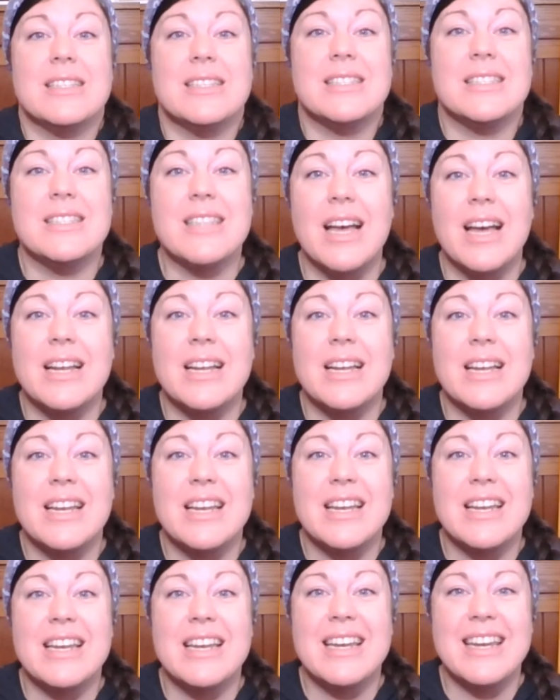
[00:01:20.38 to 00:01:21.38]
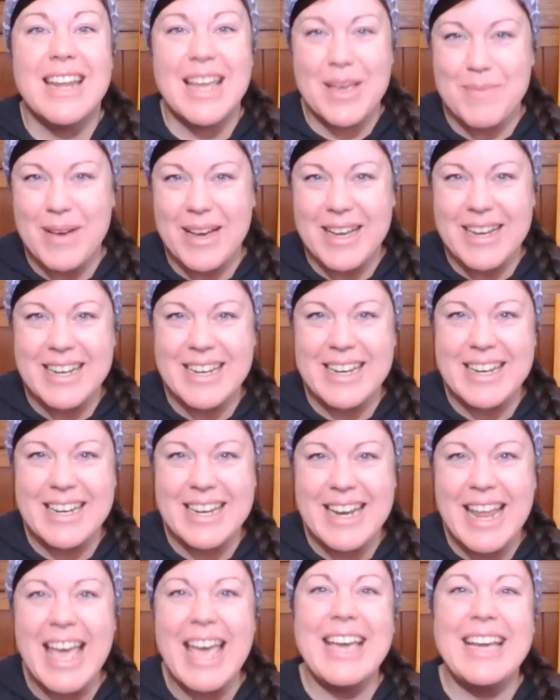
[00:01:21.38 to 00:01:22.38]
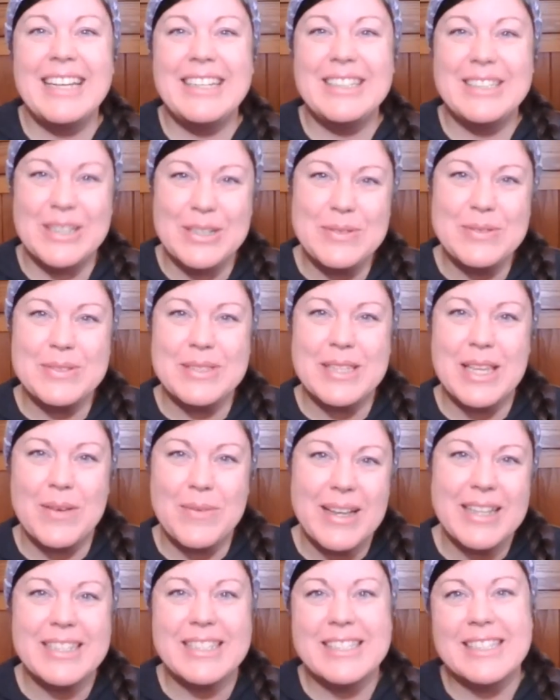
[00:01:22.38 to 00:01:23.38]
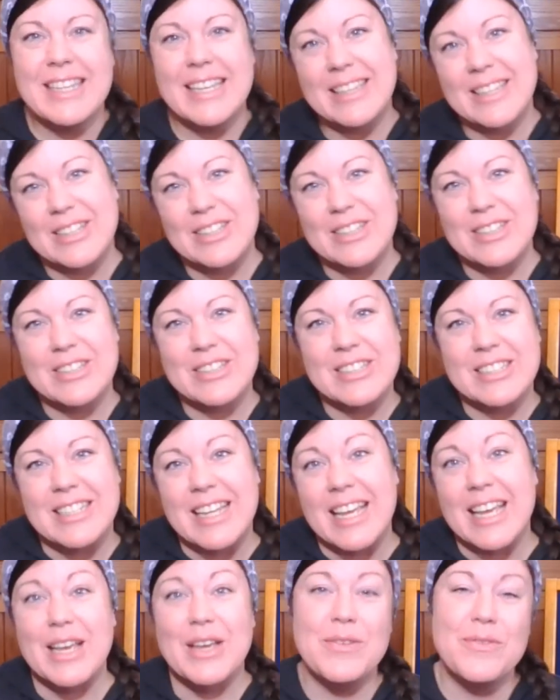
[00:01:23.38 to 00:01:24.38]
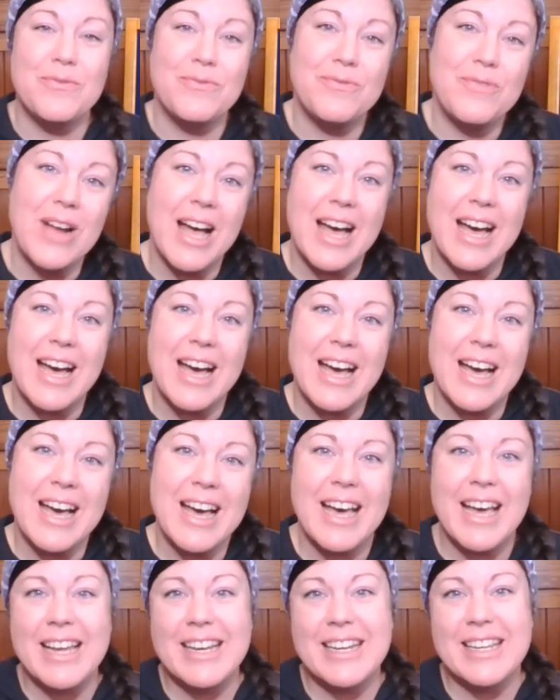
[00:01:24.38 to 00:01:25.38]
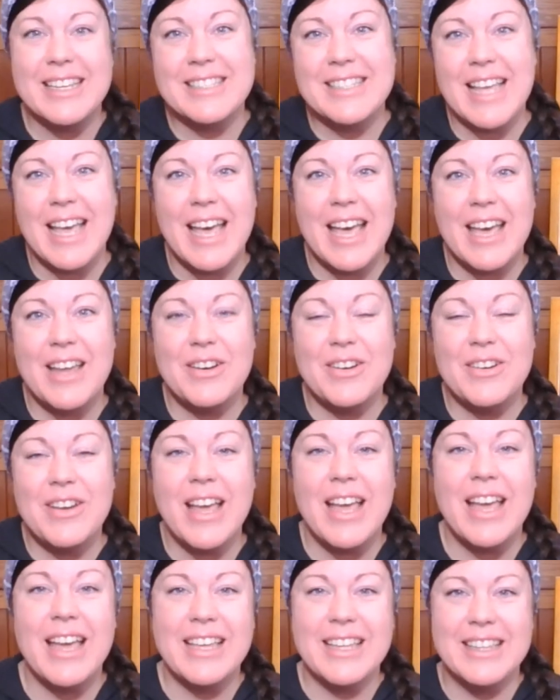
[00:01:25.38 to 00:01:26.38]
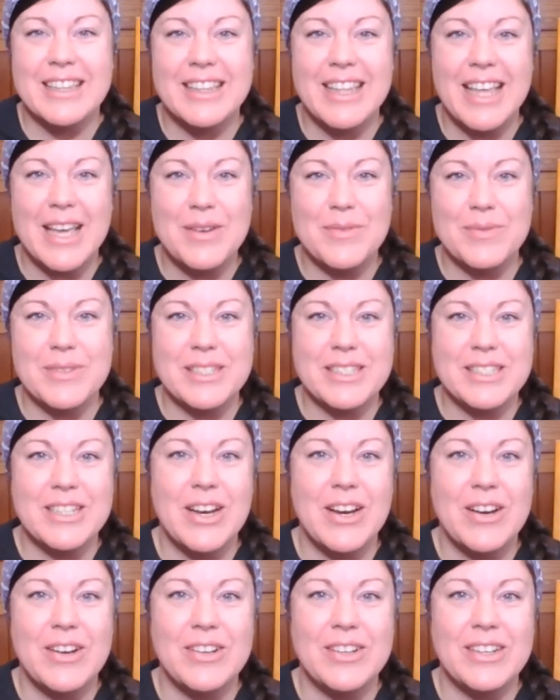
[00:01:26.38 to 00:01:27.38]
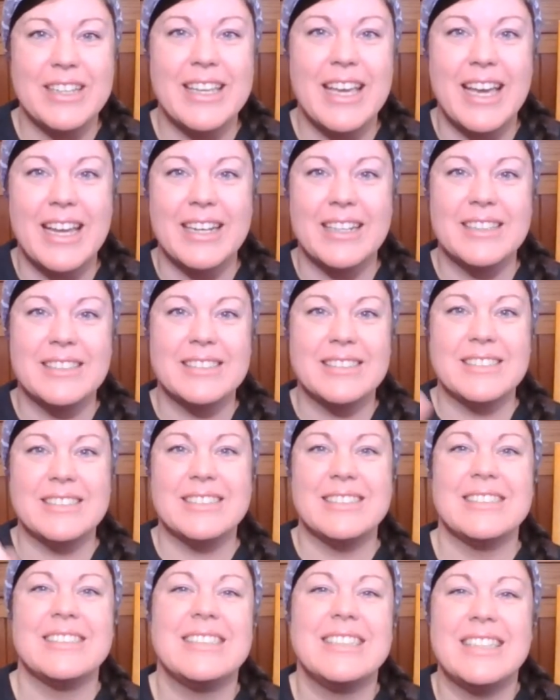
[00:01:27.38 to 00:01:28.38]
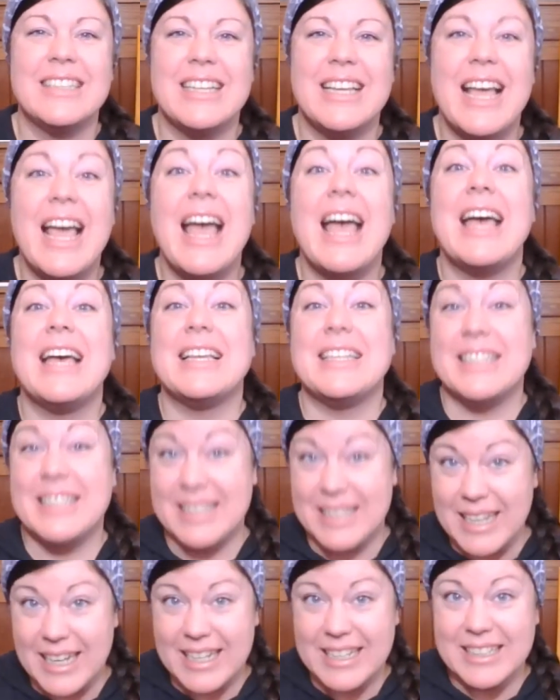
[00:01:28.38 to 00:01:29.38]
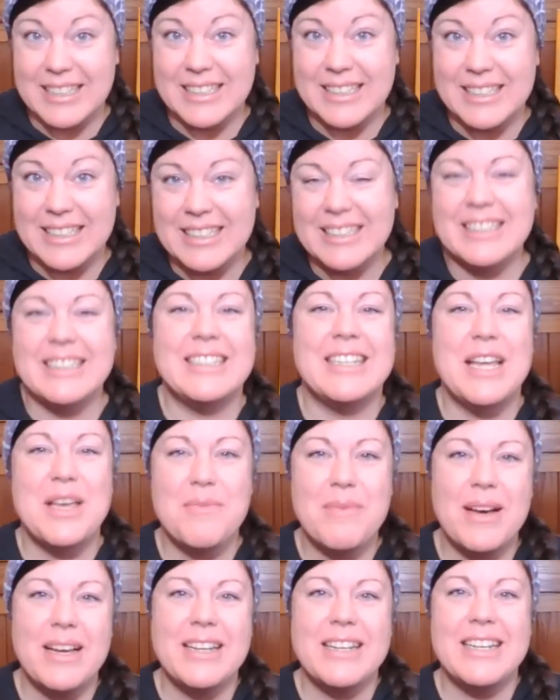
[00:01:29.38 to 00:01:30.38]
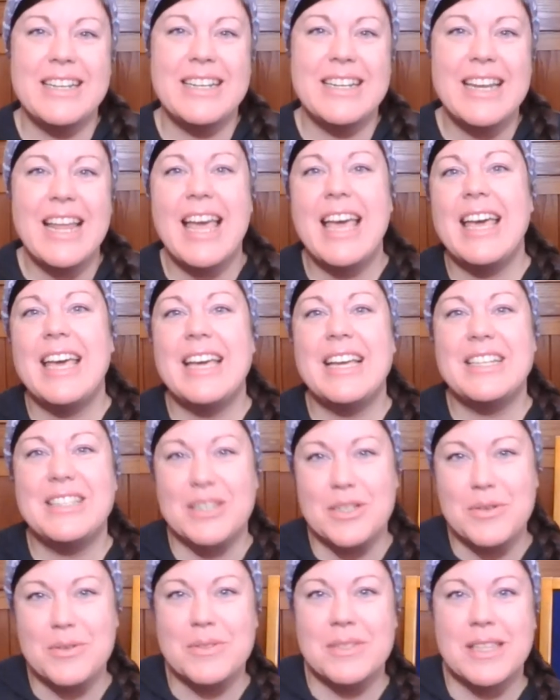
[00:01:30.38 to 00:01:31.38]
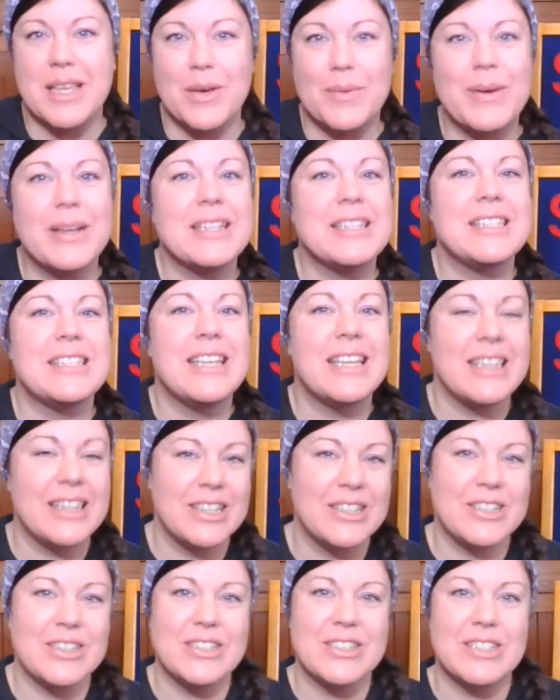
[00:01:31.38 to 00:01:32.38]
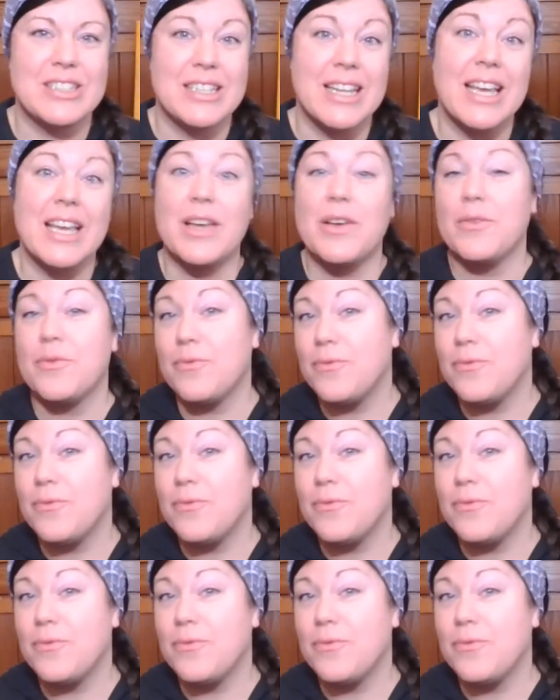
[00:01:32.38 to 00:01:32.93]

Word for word: Sunday, Monday, Tuesday, Wednesday, Thursday, Friday, Saturday, then we start again. Sunday, Monday, Tuesday, Wednesday, Thursday,